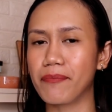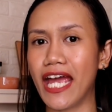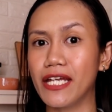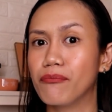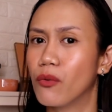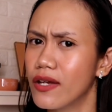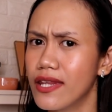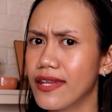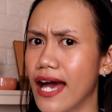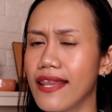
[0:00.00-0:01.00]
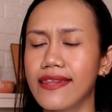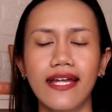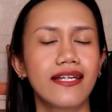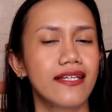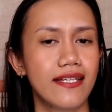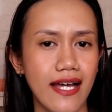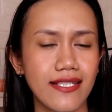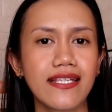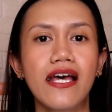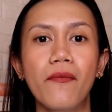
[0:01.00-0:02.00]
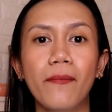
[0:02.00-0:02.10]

paid more than that, then yes.